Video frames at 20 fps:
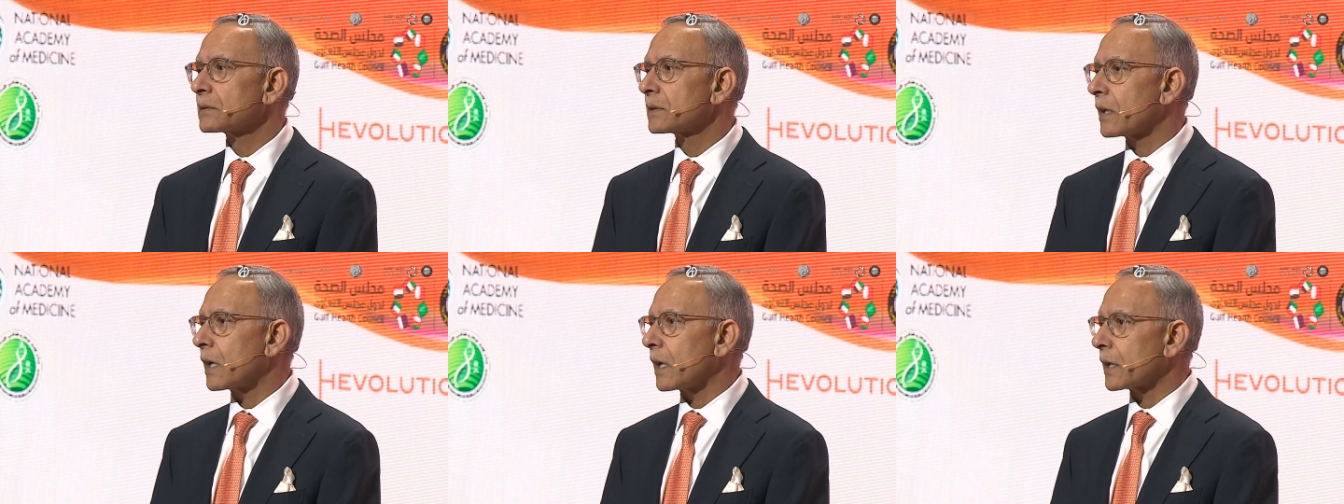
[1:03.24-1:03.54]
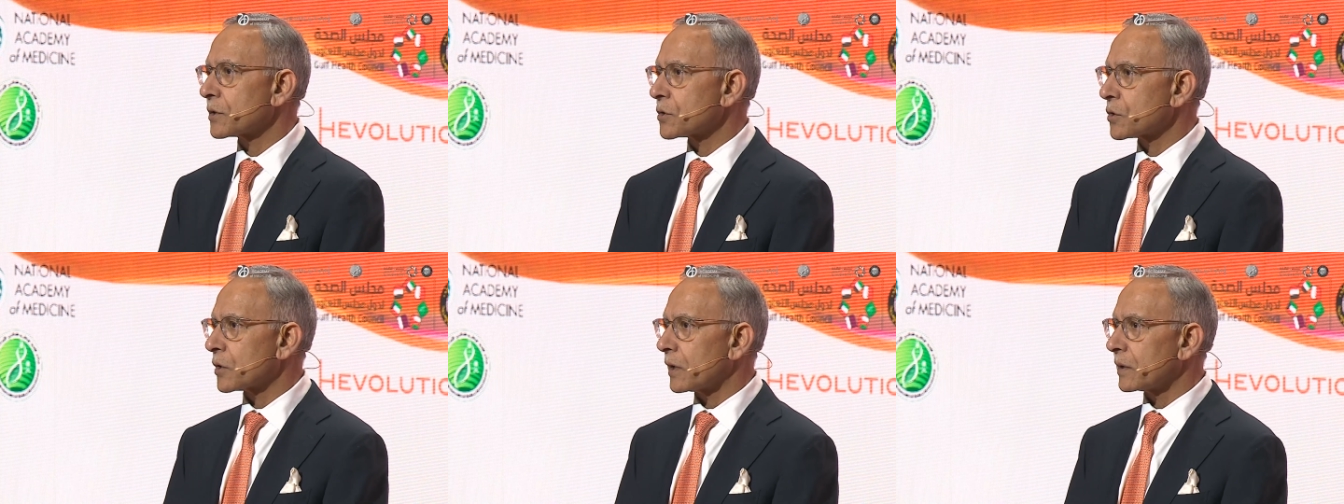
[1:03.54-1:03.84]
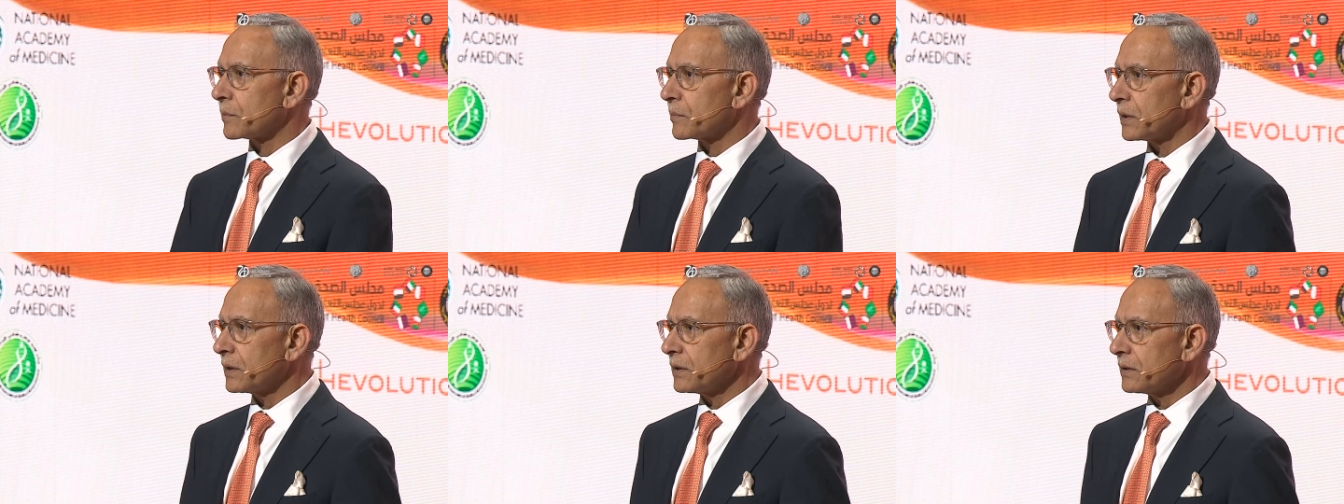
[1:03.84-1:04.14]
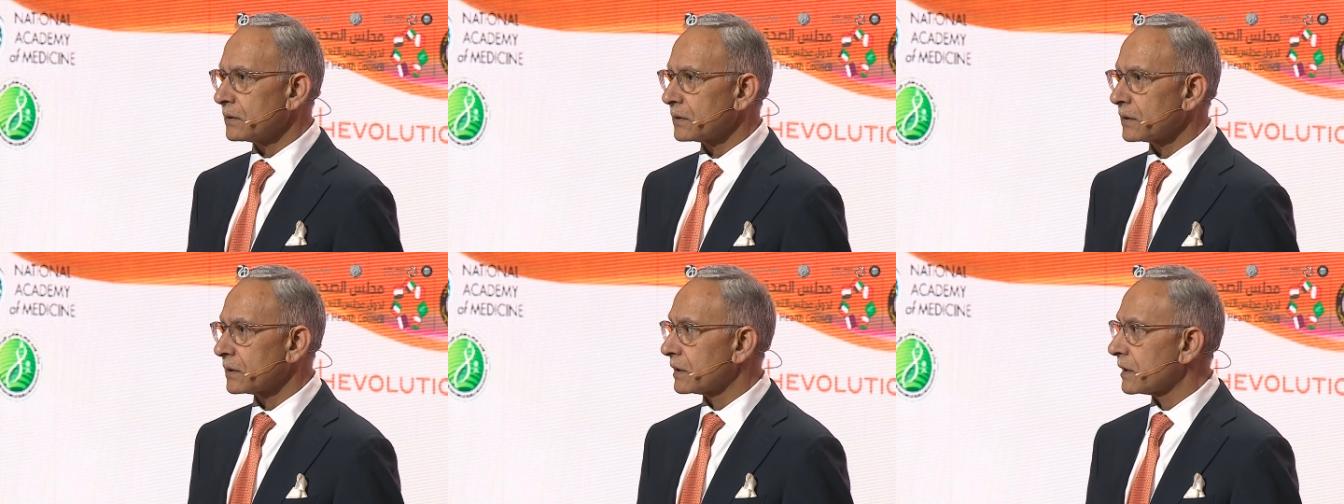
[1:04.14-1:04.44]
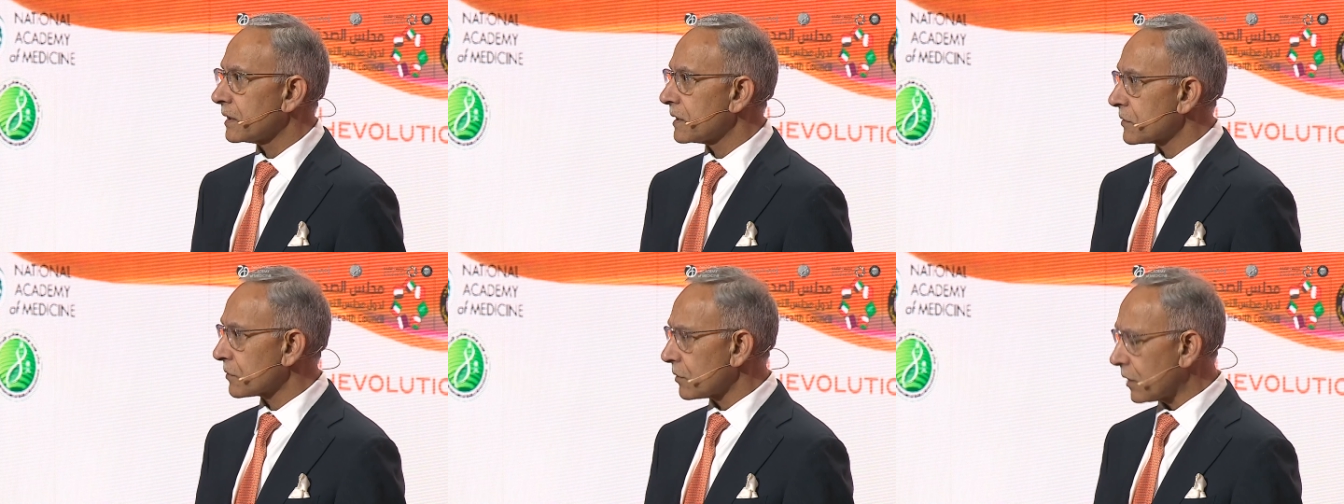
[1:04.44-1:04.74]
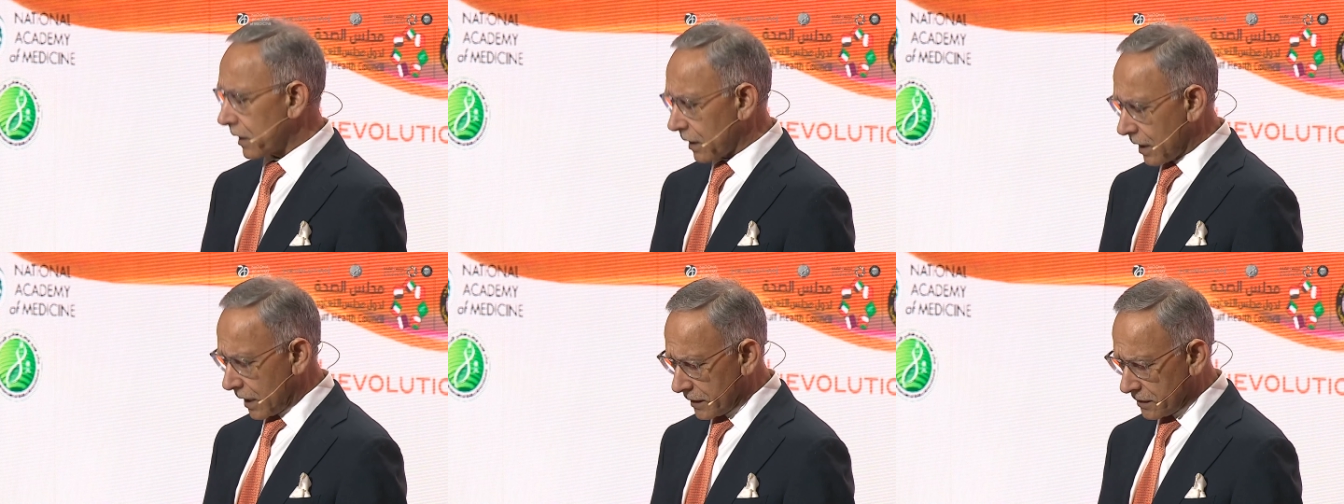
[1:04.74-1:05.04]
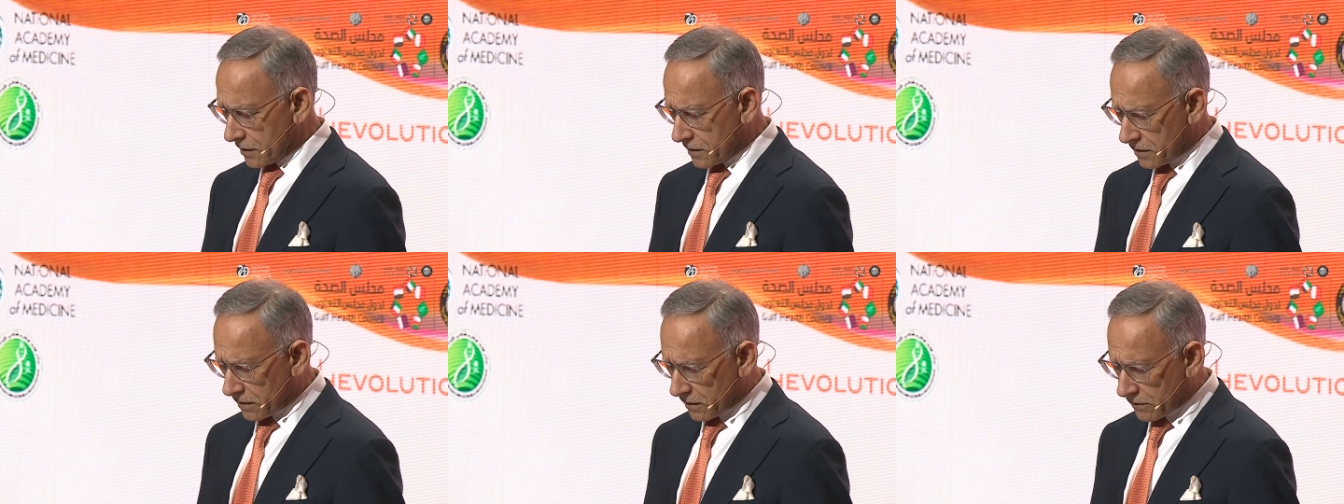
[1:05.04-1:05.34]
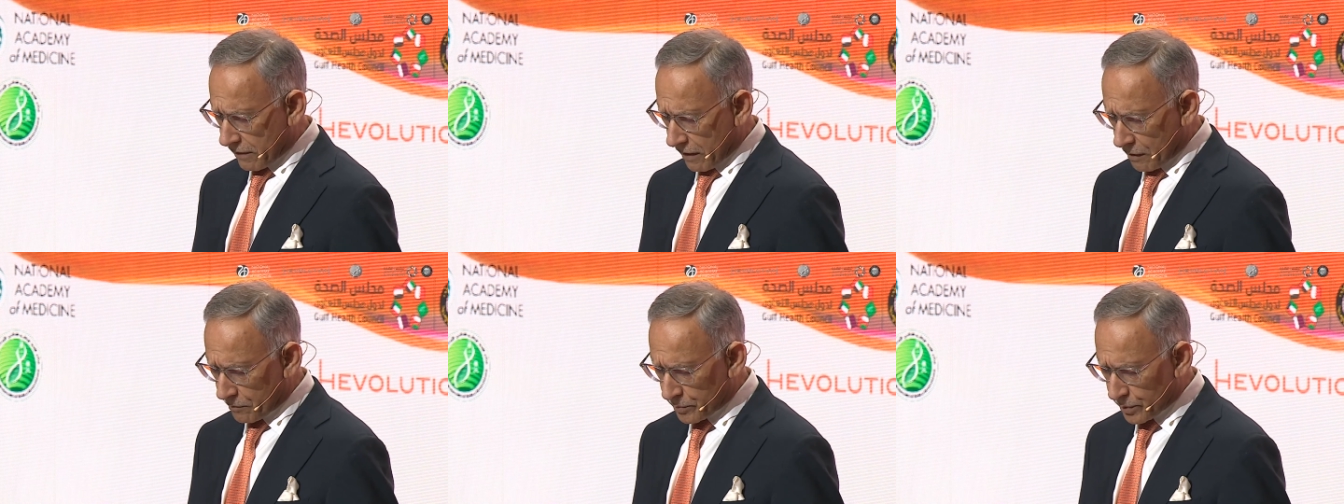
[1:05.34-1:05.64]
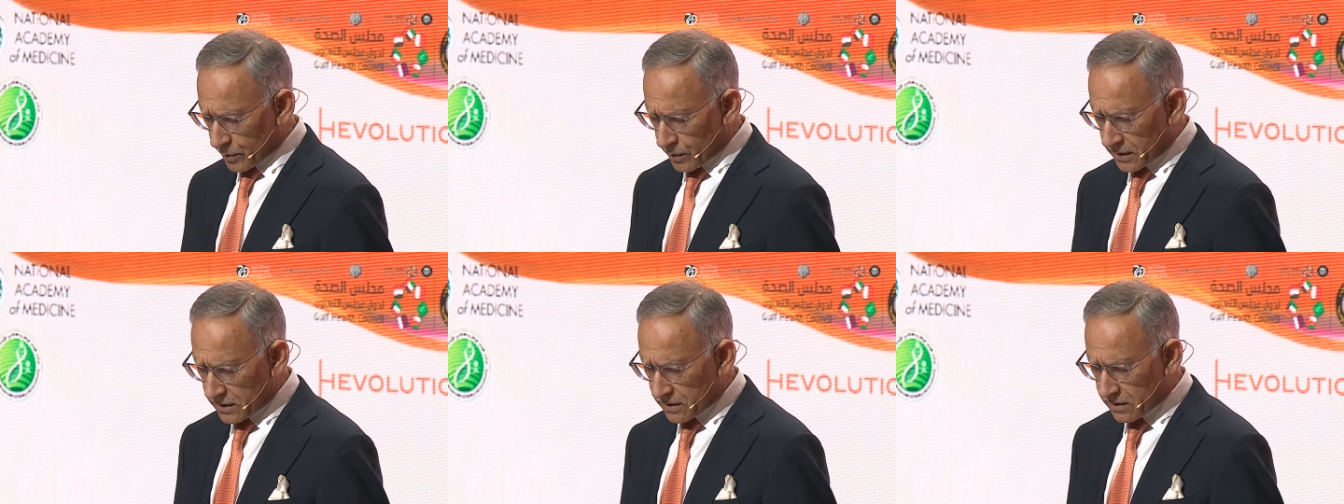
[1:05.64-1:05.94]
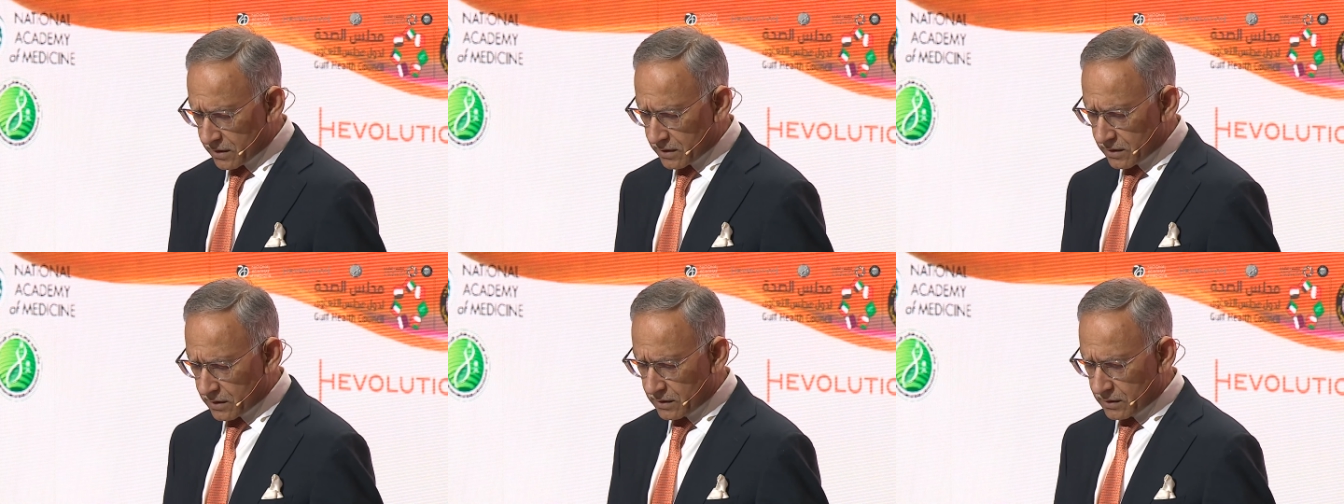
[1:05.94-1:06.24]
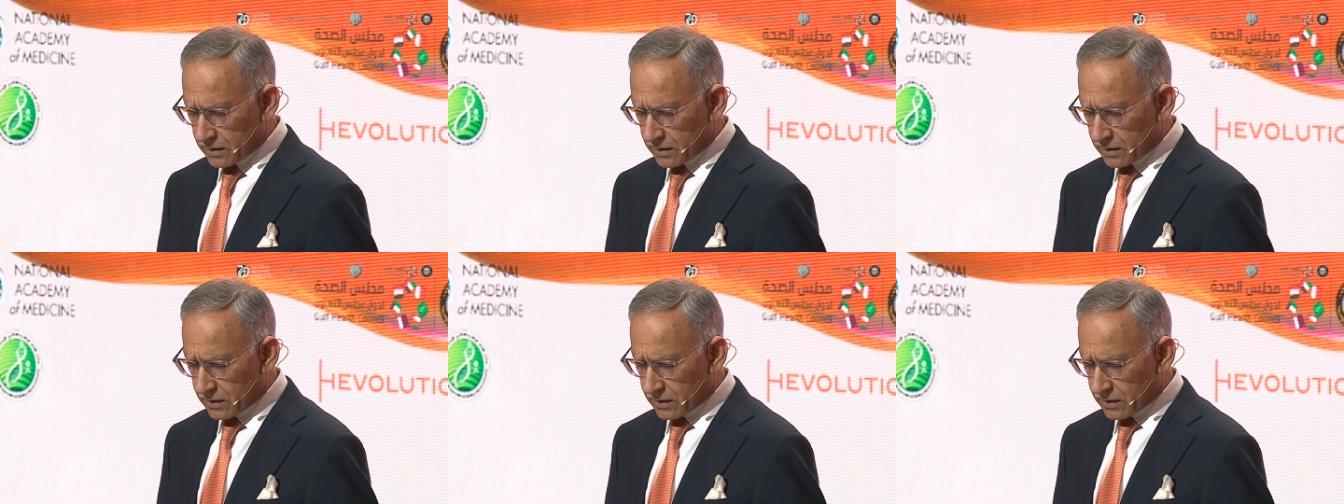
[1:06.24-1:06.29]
our chairman, His Royal Highness the Crown Prince,